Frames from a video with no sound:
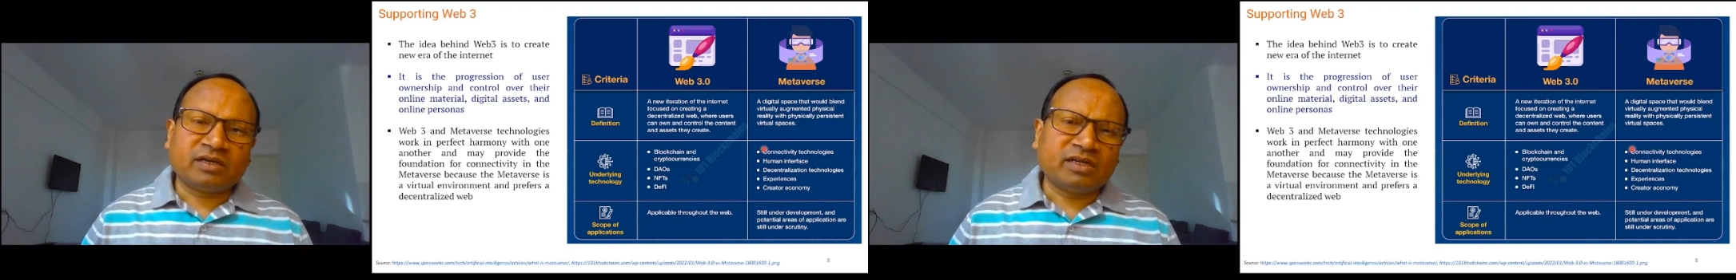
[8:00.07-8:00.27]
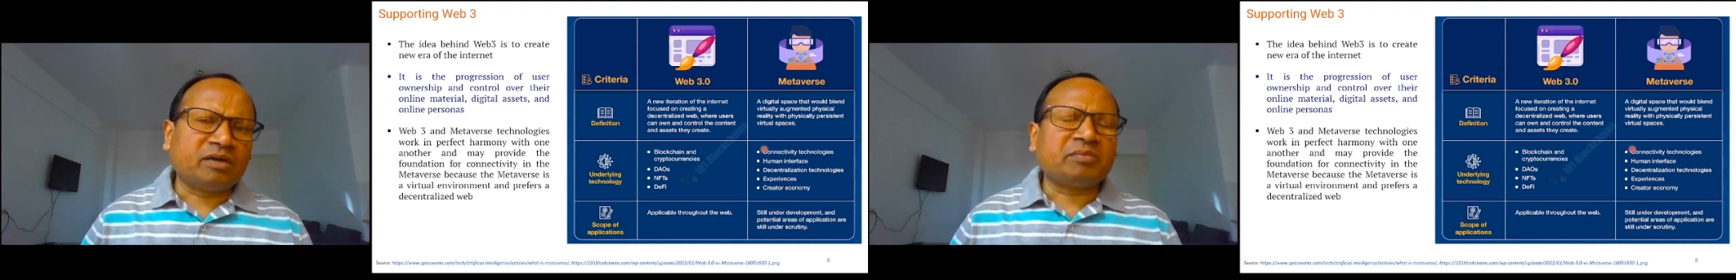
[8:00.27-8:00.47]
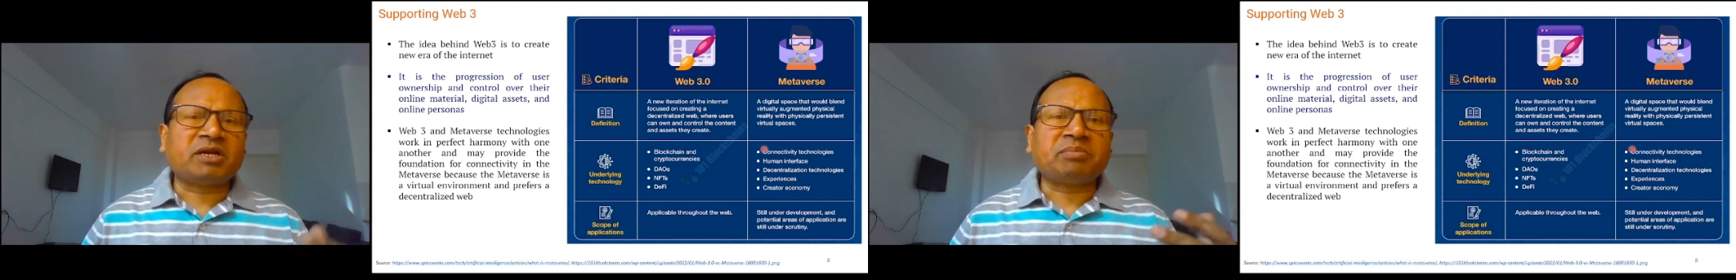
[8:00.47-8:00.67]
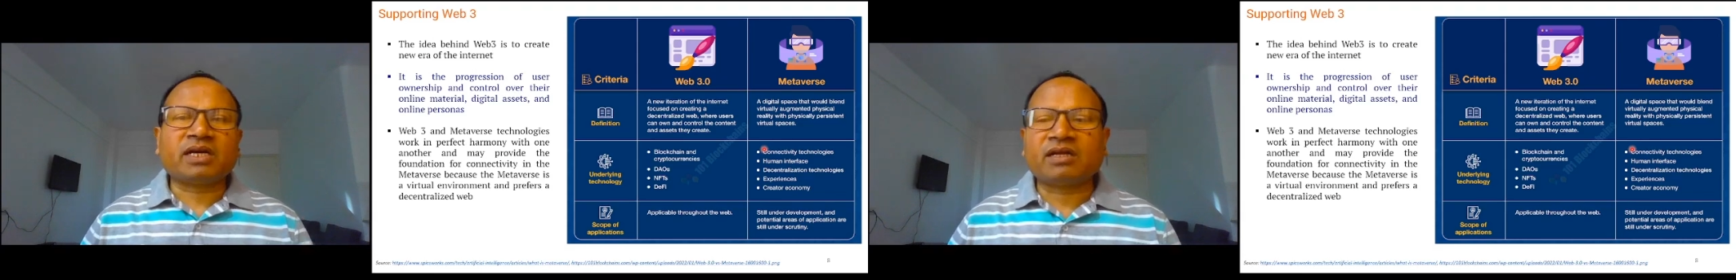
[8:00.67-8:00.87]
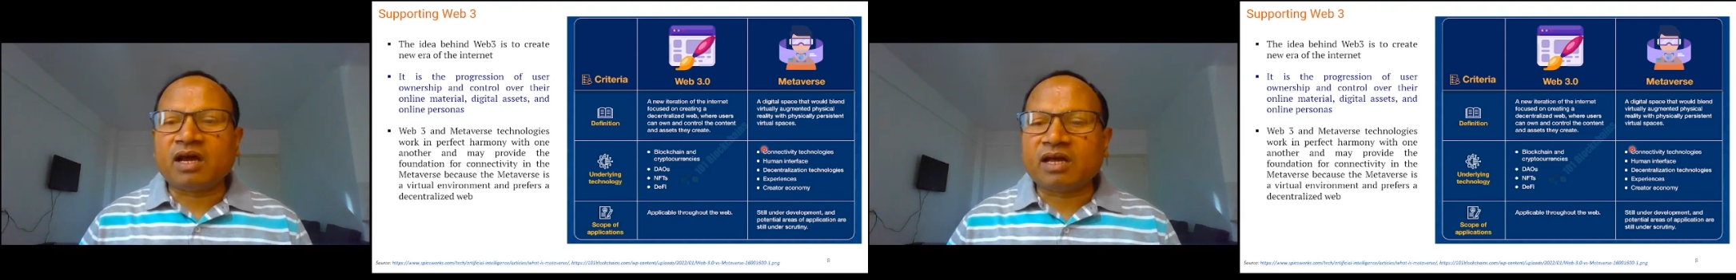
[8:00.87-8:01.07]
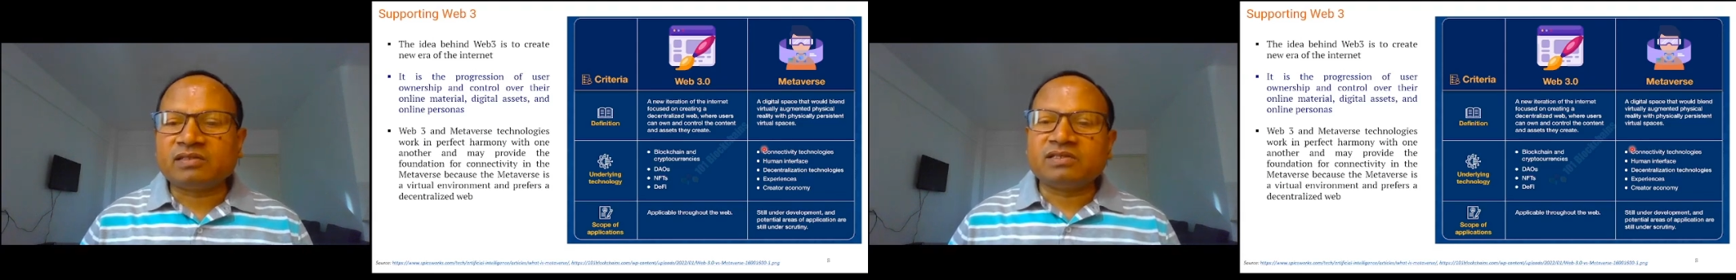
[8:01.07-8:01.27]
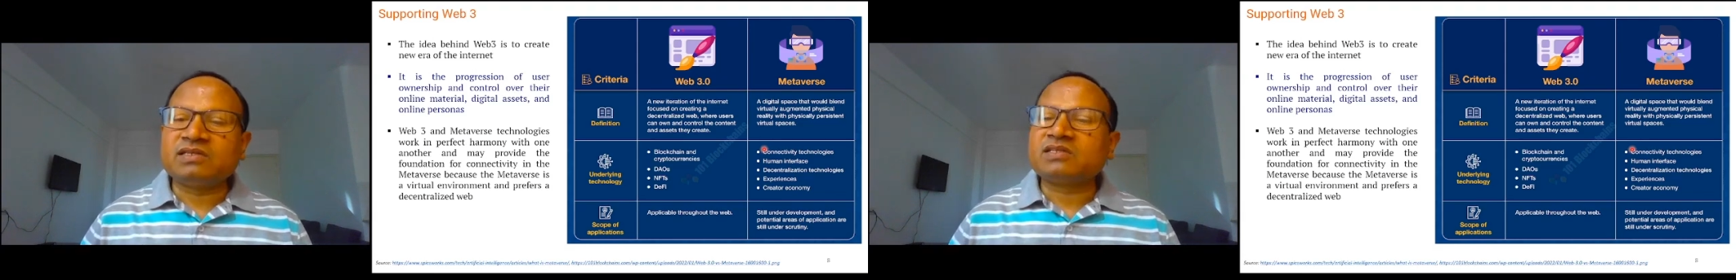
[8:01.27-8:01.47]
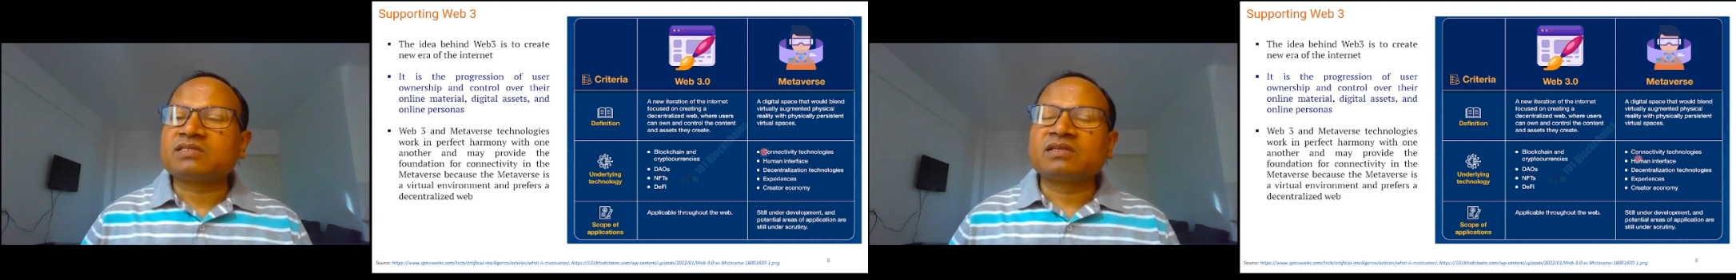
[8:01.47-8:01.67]
number of
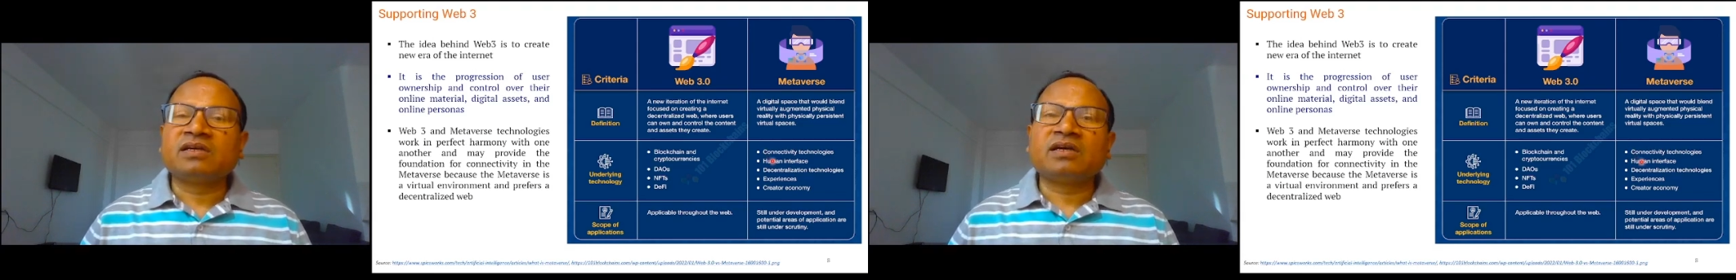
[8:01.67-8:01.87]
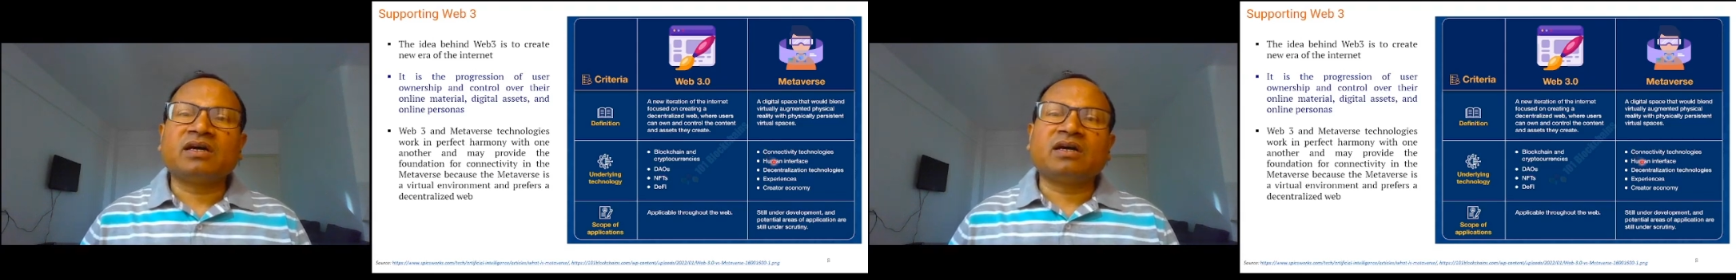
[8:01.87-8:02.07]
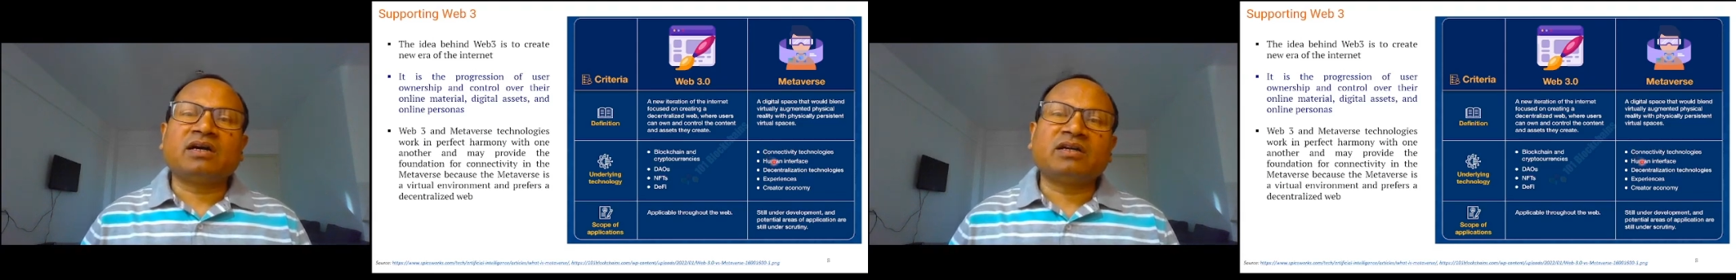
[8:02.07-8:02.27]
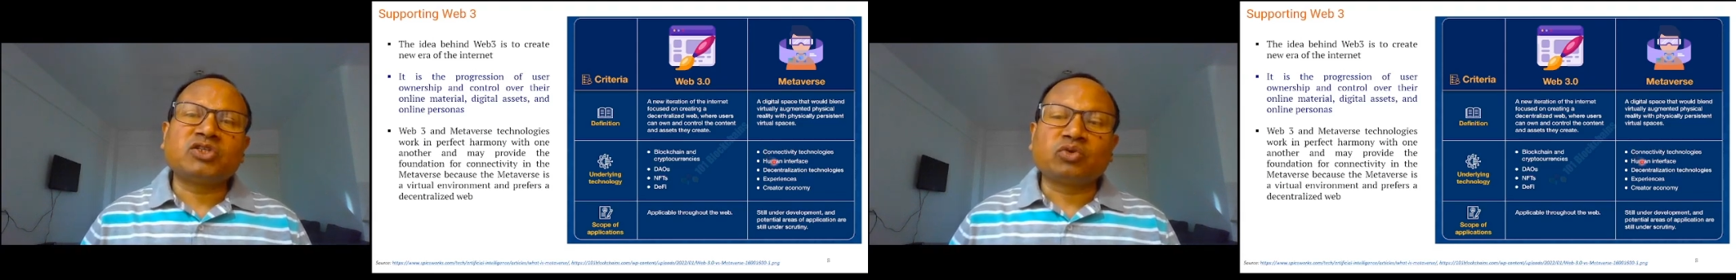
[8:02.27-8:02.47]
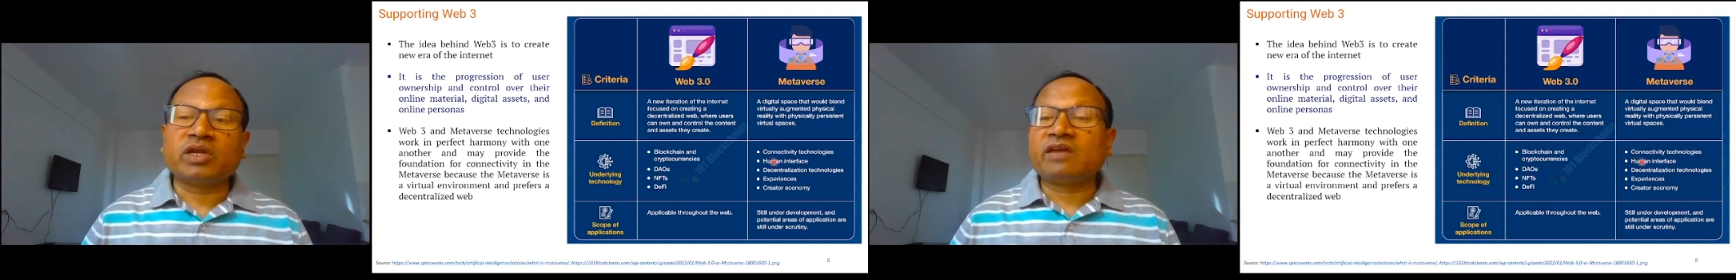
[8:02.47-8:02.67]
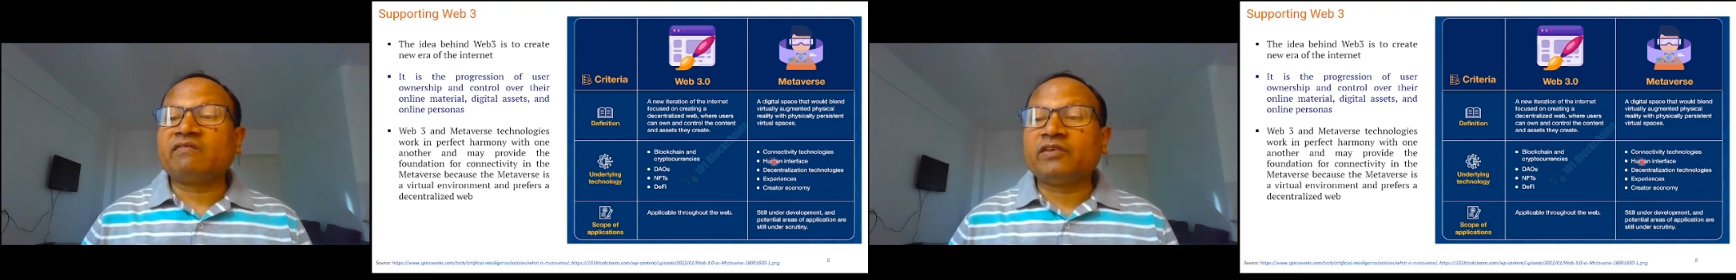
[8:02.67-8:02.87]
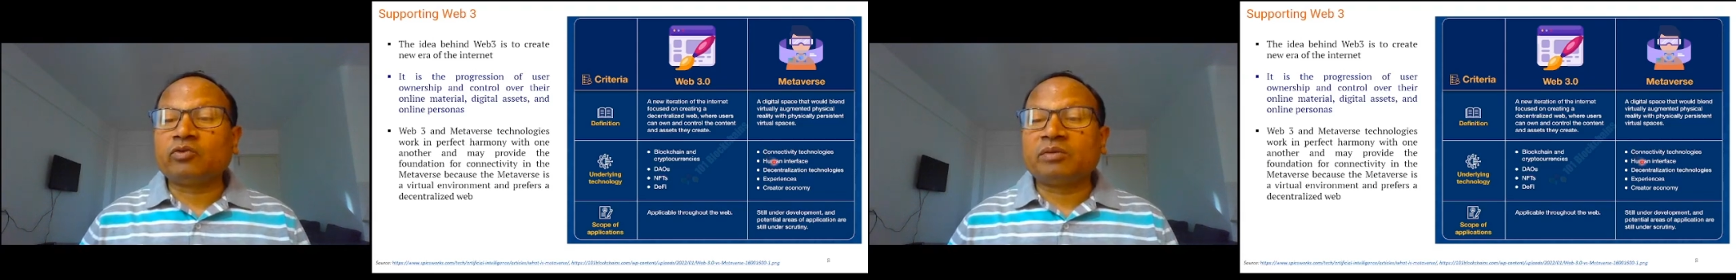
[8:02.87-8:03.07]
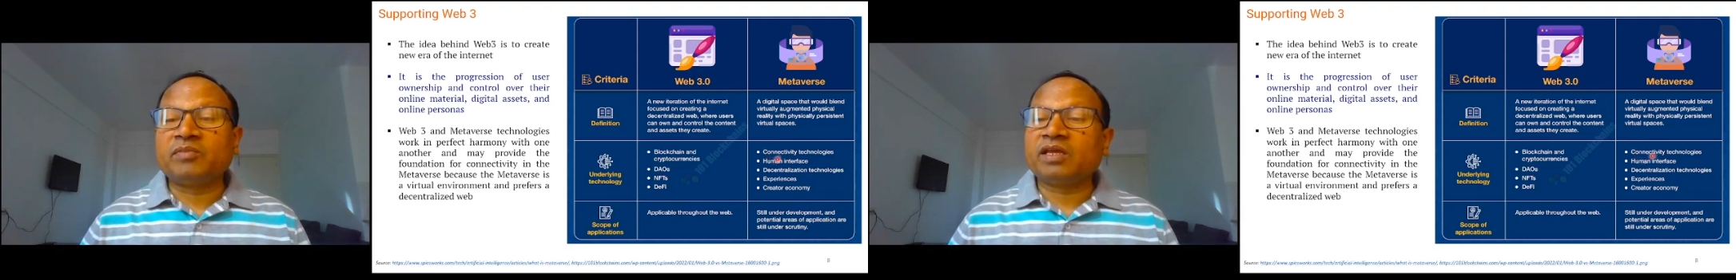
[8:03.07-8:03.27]
technologies, to name
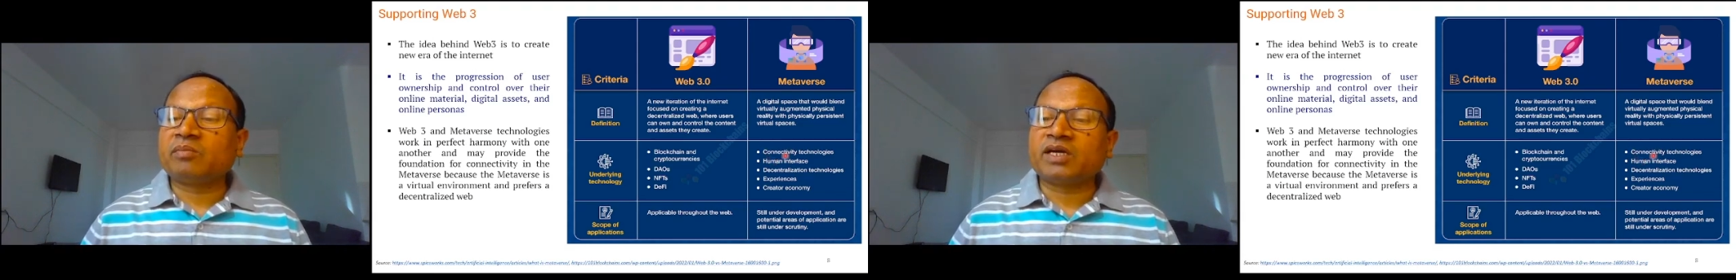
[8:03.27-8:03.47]
few of them: